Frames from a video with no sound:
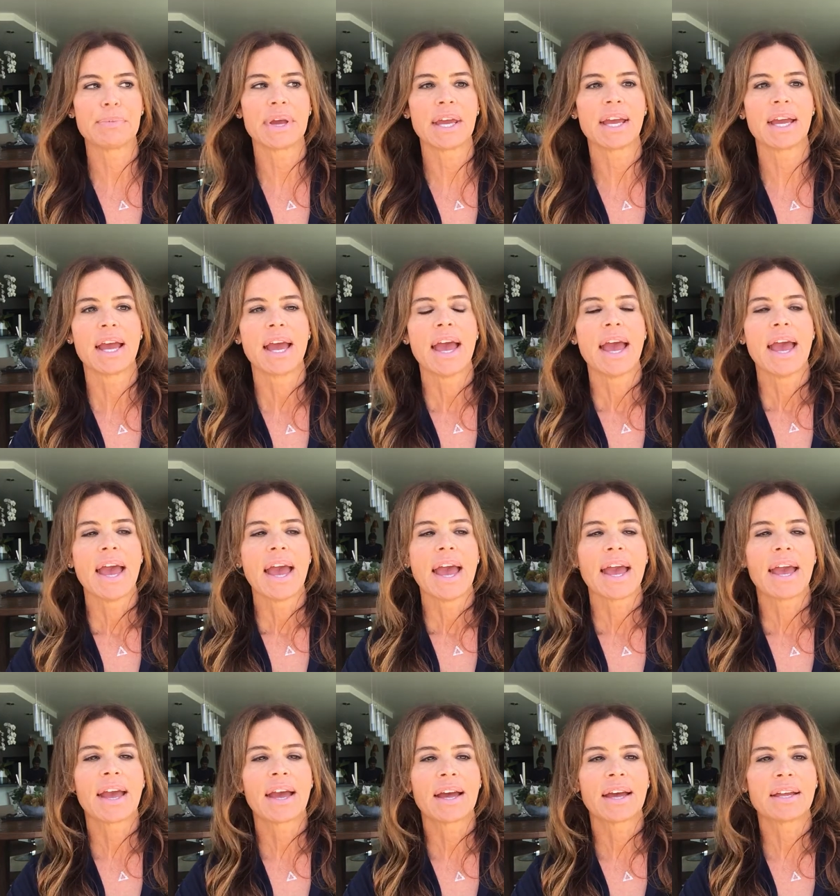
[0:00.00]
me.
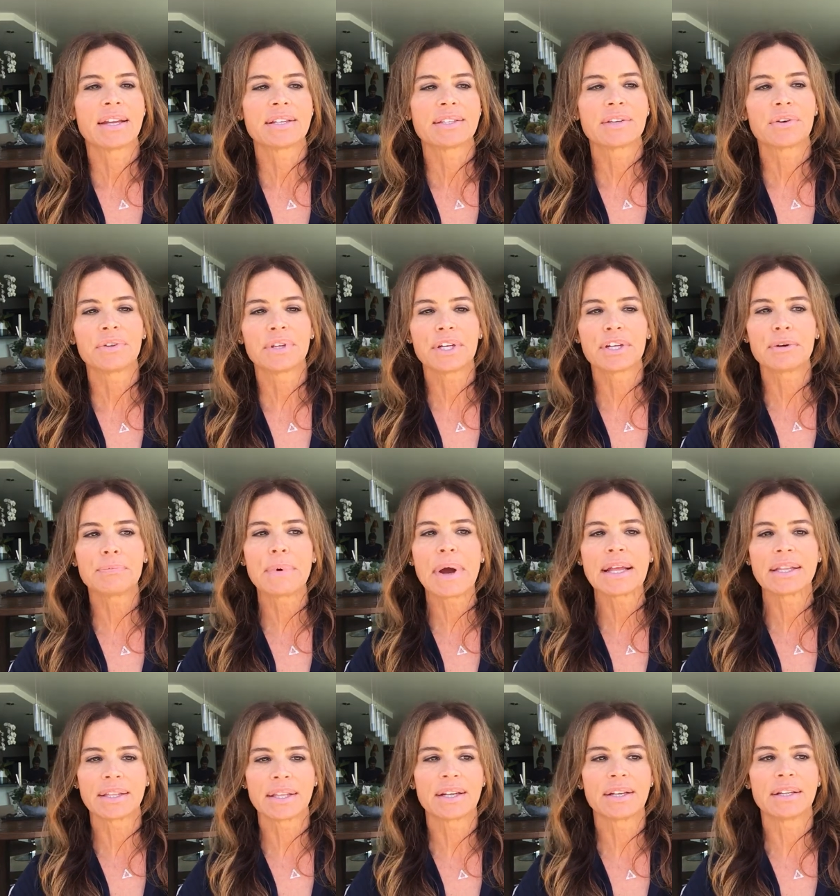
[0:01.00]
And so little
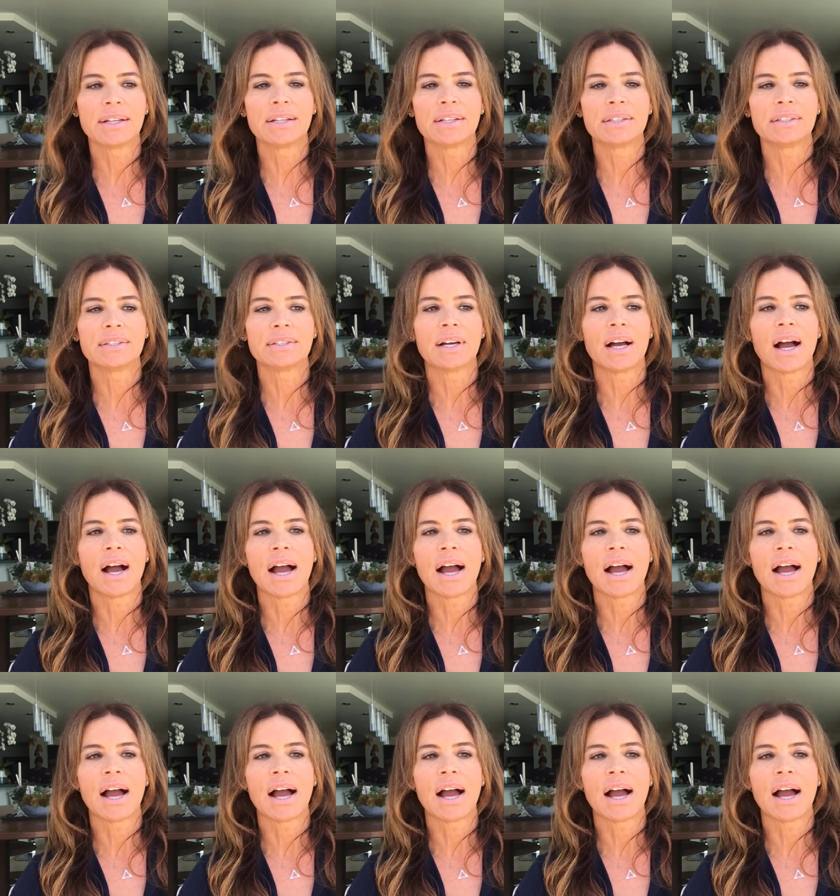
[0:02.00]
by little,